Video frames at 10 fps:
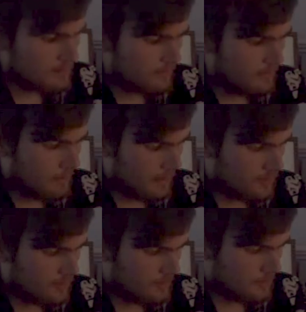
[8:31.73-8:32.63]
of the
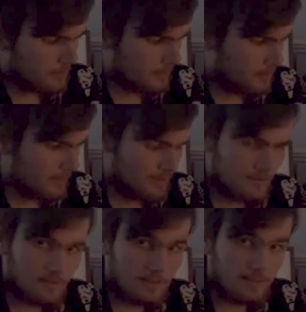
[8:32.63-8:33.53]
budget probably went into
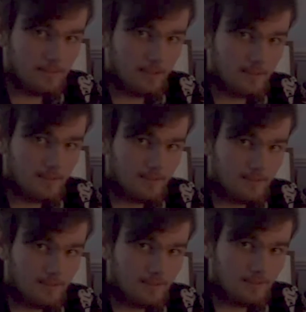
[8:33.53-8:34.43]
these dice,
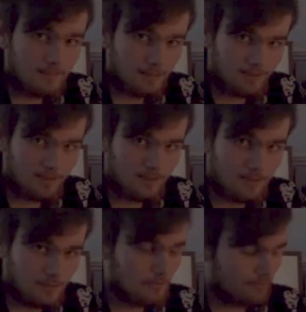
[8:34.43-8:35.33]
because these
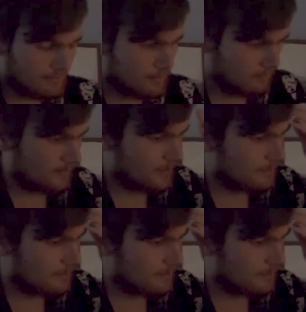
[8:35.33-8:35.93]
do feel really